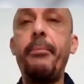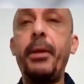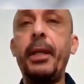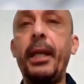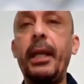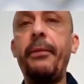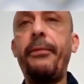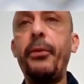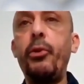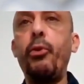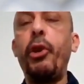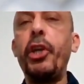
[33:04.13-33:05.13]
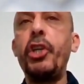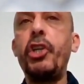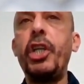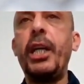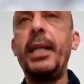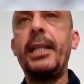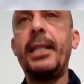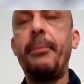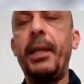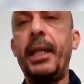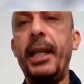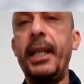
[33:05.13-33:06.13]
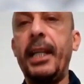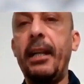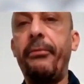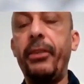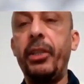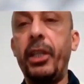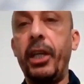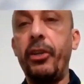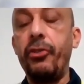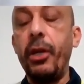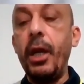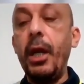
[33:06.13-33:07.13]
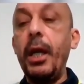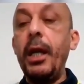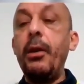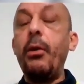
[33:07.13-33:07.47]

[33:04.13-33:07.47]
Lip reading: is happening if you initiate the mechanical ventilation.